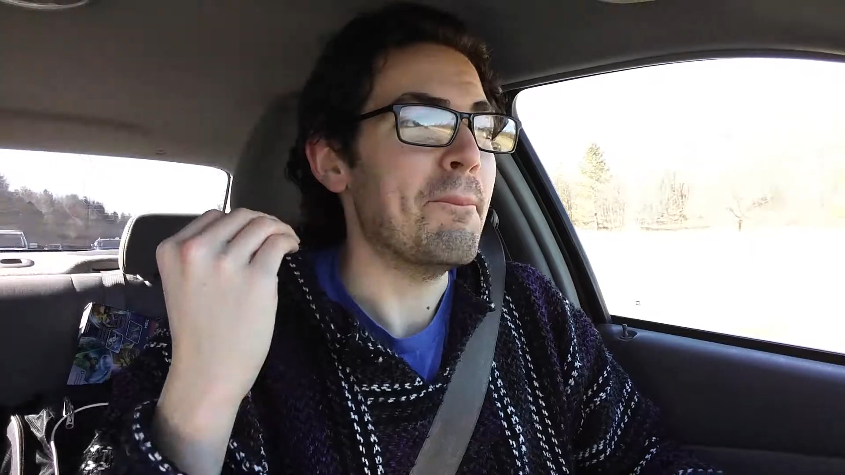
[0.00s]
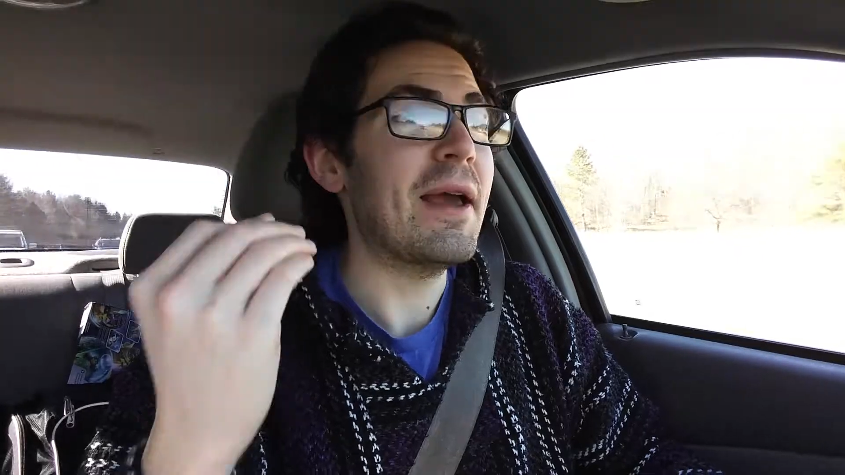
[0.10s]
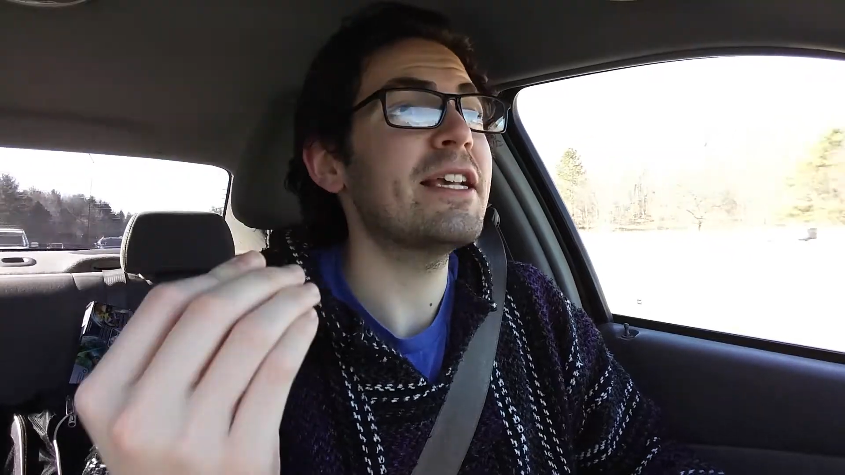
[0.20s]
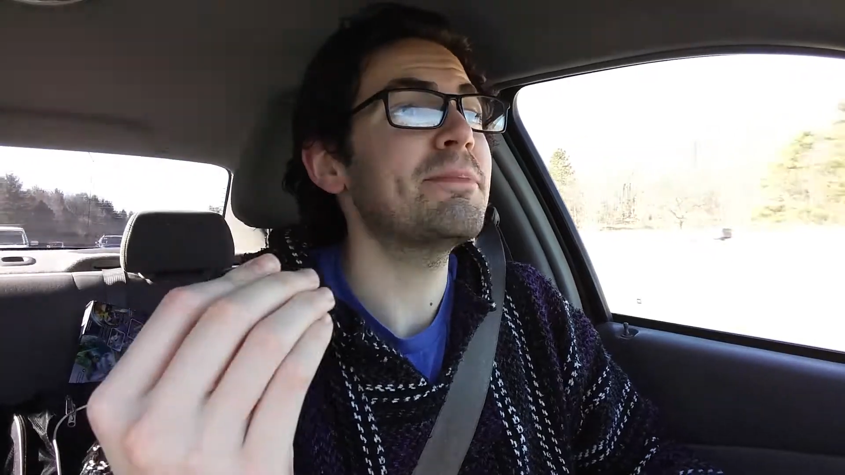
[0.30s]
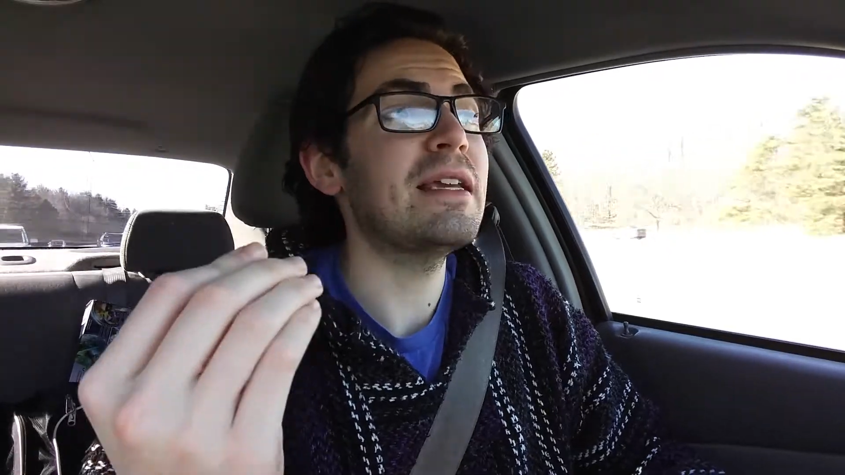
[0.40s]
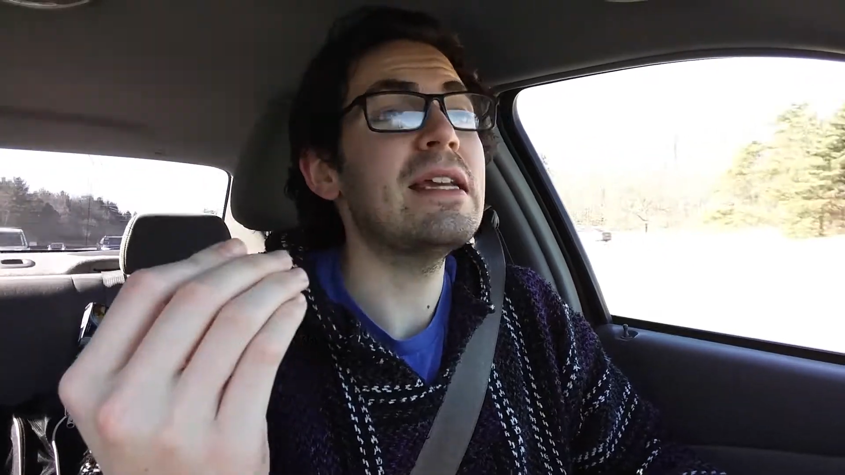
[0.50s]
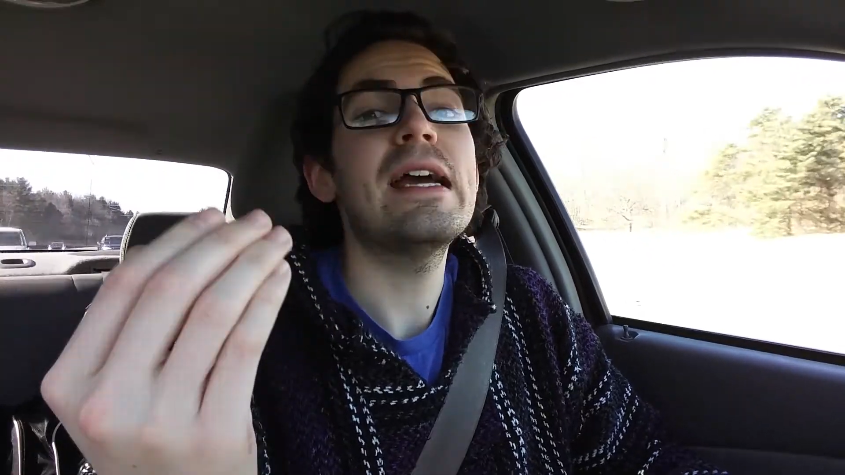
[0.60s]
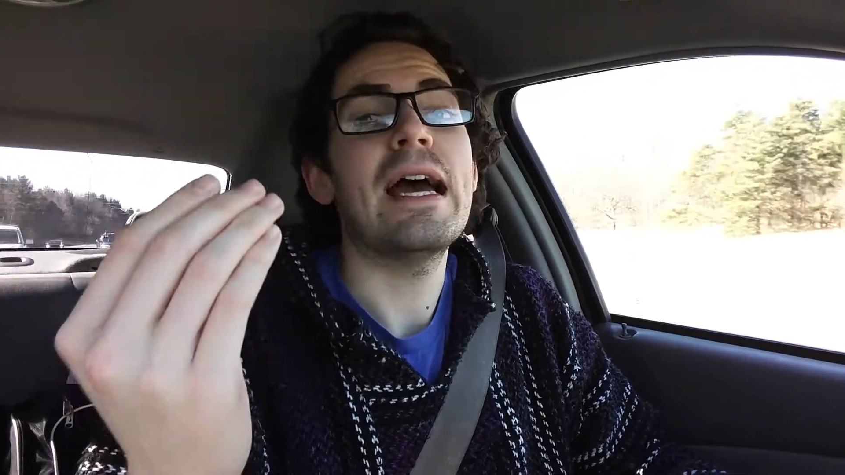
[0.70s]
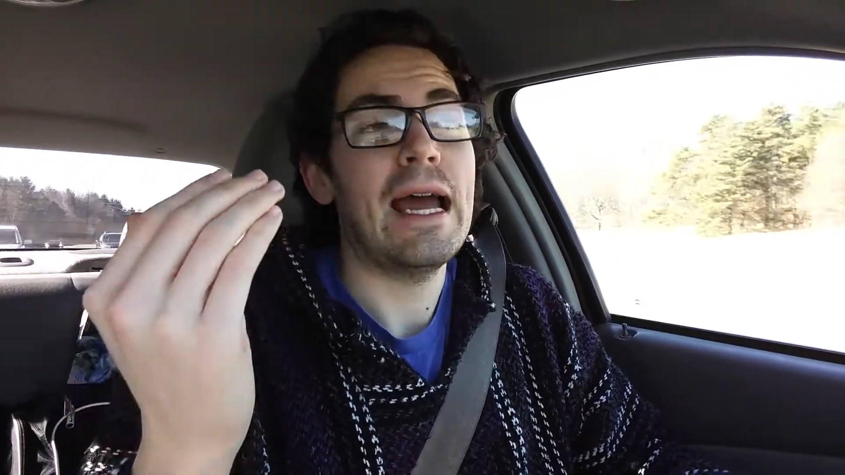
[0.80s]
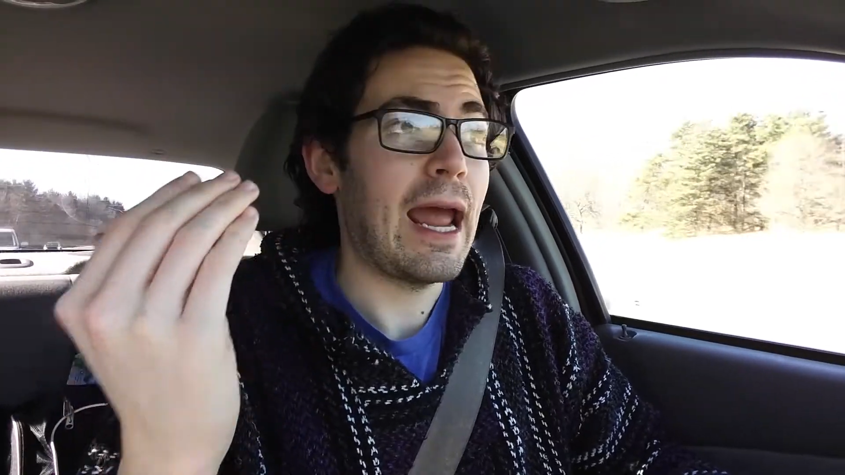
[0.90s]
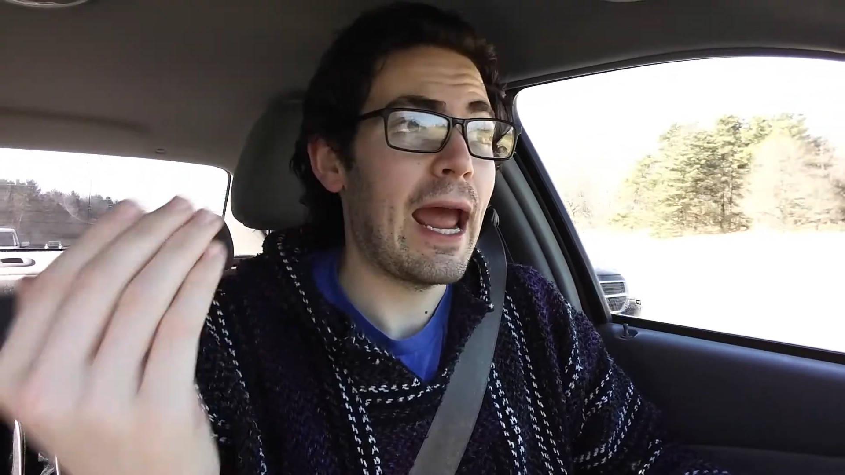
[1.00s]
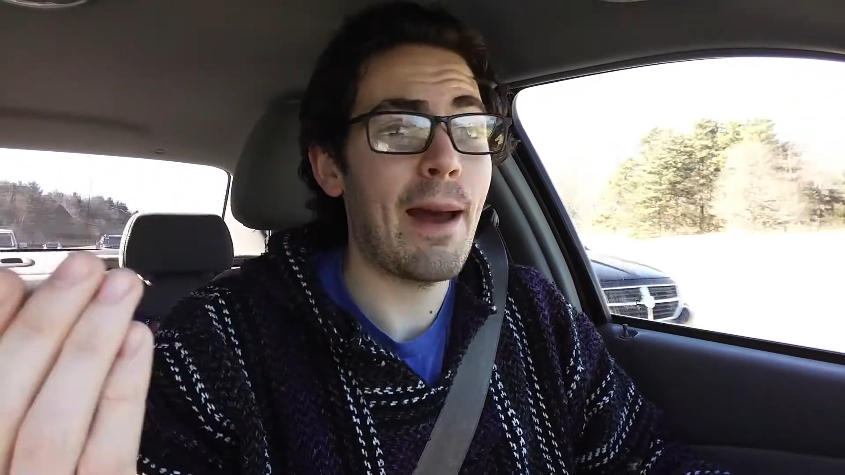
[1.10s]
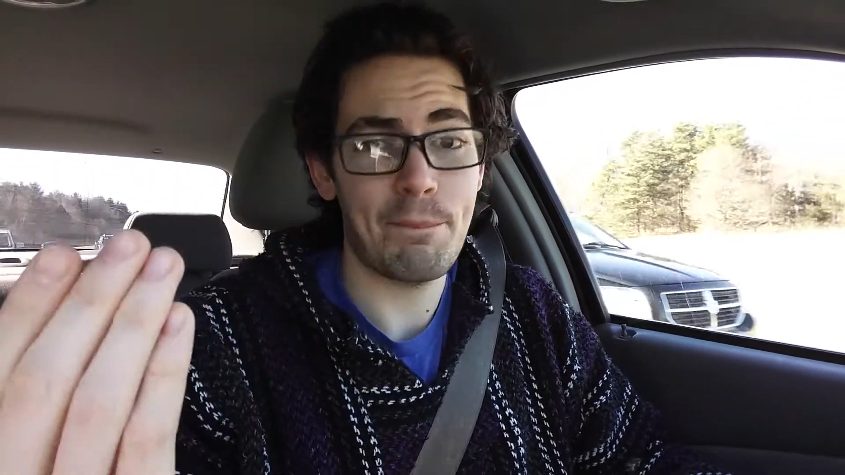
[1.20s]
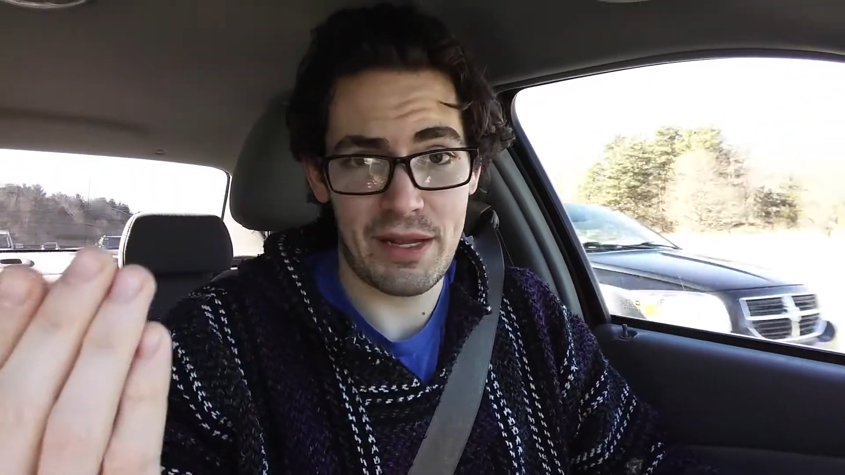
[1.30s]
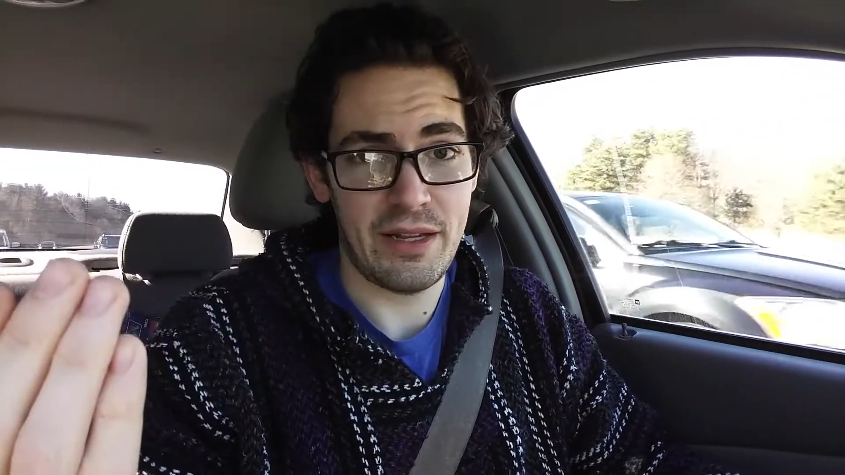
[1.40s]
makes me
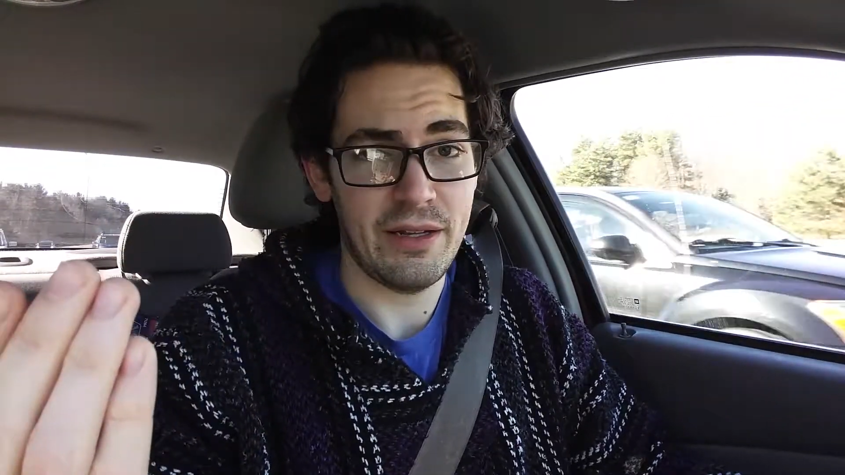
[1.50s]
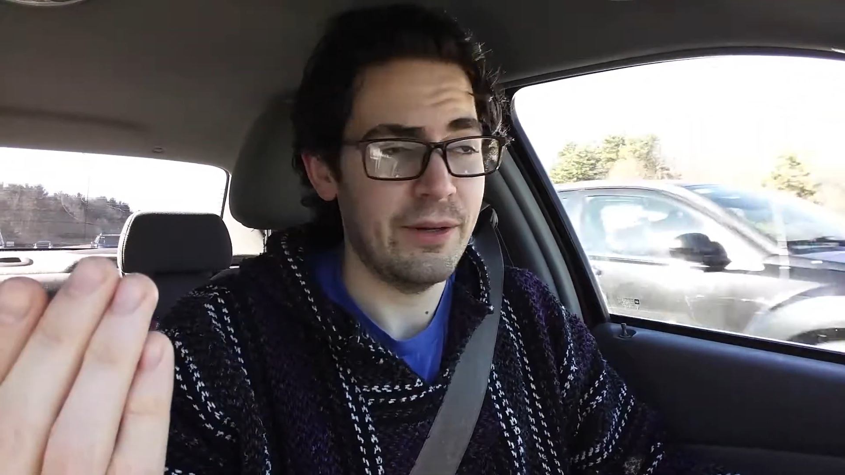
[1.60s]
happy.